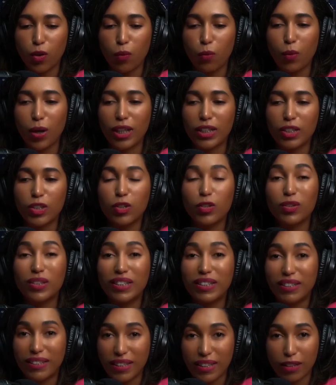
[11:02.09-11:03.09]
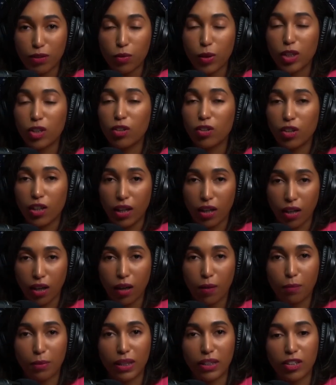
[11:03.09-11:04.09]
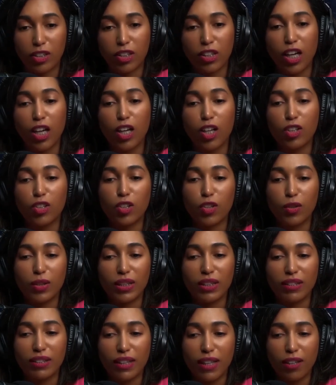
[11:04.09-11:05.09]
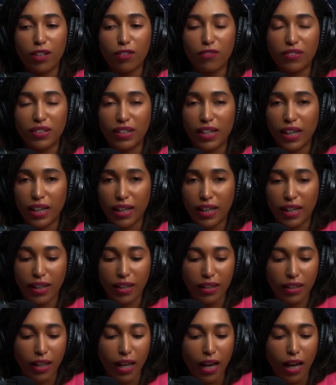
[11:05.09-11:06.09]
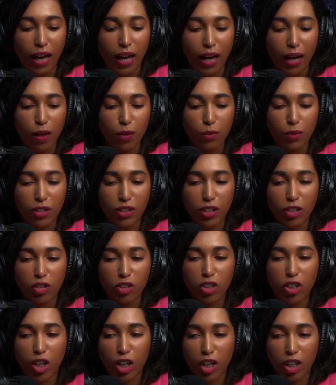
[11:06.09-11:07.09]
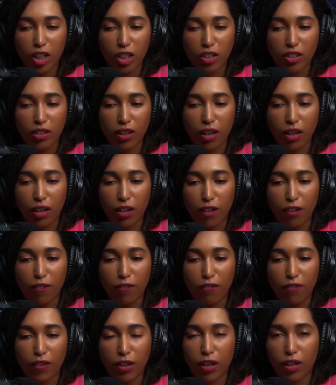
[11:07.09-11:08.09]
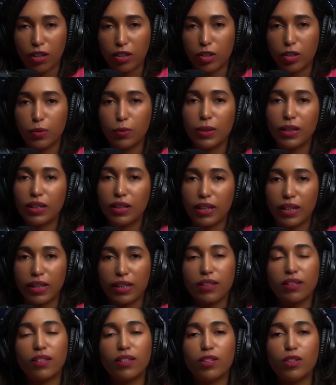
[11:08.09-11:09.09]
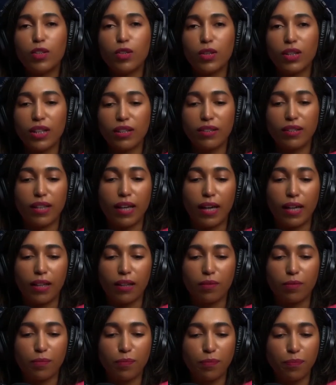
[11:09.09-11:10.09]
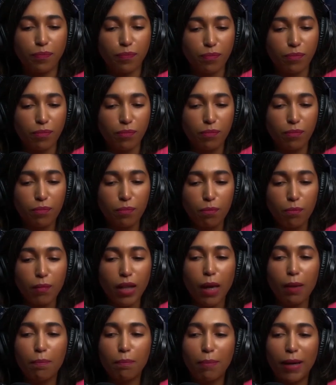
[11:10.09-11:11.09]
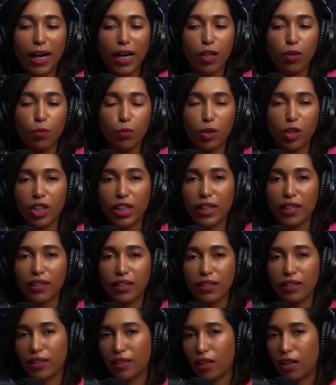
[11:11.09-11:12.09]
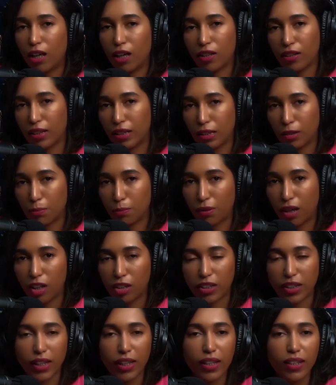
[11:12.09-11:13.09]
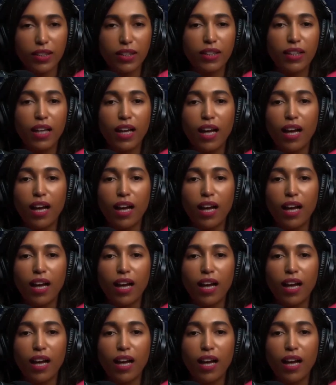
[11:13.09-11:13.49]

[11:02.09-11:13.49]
what you did, what you accomplished. So instead of saying, I was in charge of doing this, you could say, by working on this project,